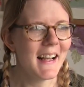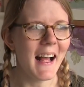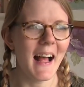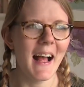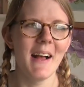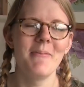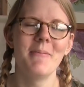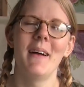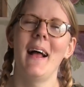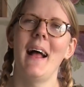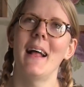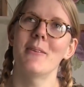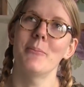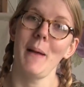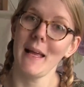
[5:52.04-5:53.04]

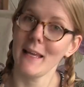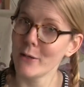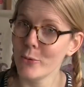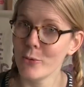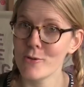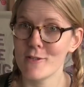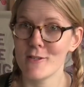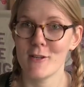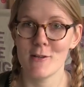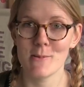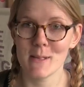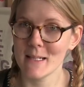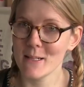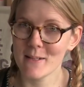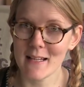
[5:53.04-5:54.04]
and packing orders because we're
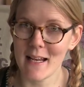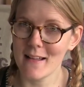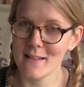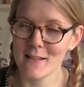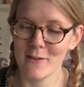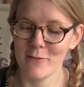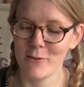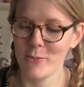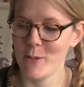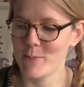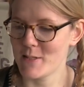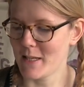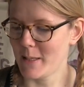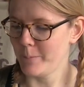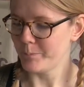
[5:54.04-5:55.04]
still selling stuff on the
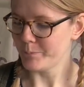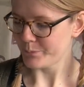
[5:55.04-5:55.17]
website.